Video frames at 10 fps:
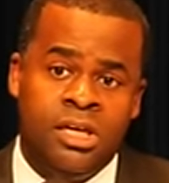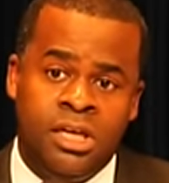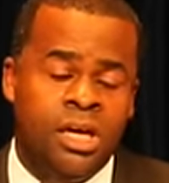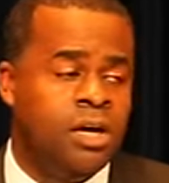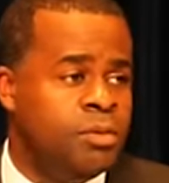
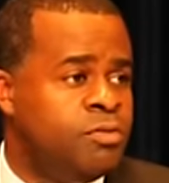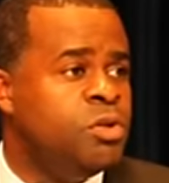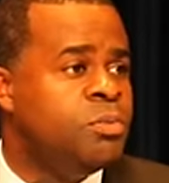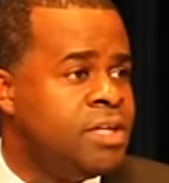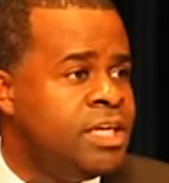If
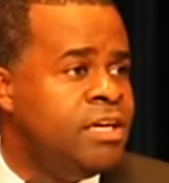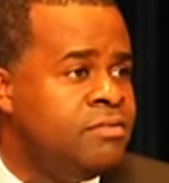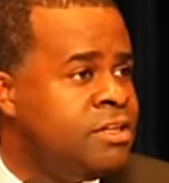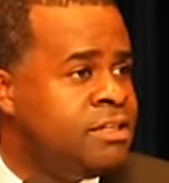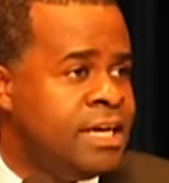you
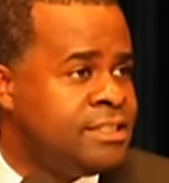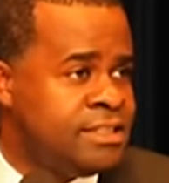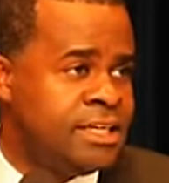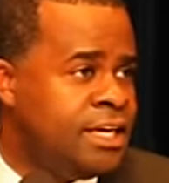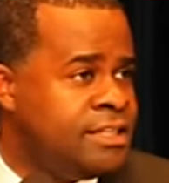believe that that's
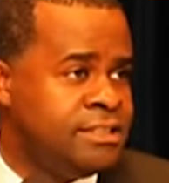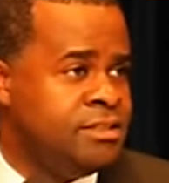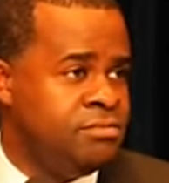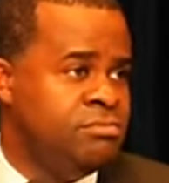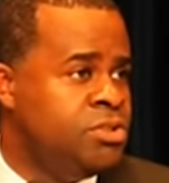the case,
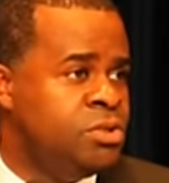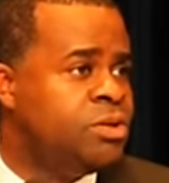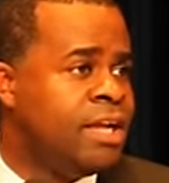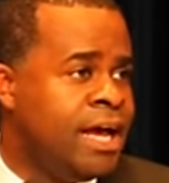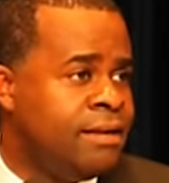you
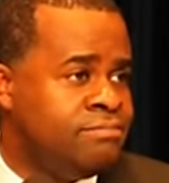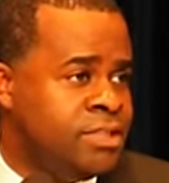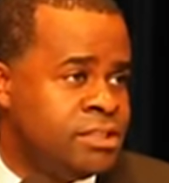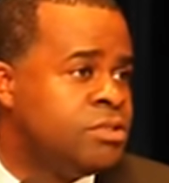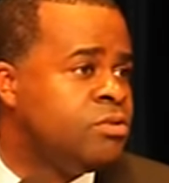and I
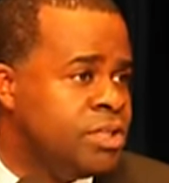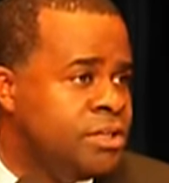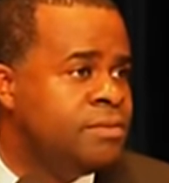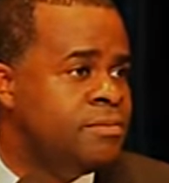disagree.